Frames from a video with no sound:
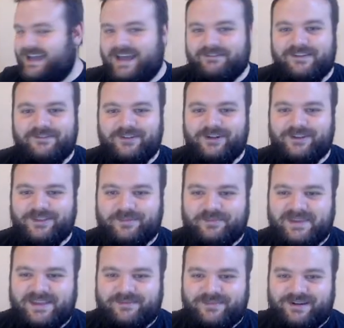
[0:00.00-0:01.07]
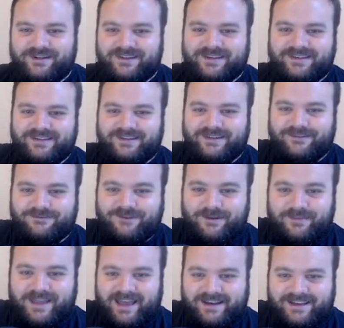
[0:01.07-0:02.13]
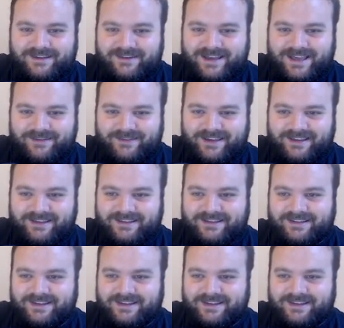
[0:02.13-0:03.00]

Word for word: I've even got the beat mug from Can You Hear Me?